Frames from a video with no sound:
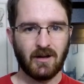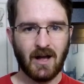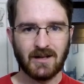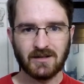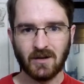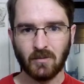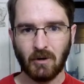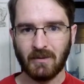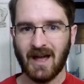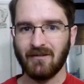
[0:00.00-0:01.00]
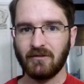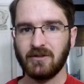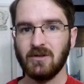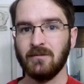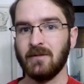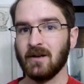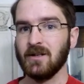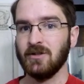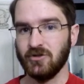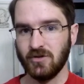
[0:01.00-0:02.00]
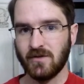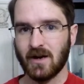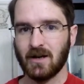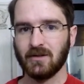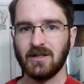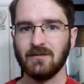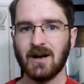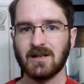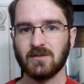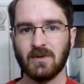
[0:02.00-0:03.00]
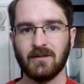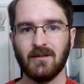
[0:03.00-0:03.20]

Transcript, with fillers: And so while we have a few very juvenile T-rex with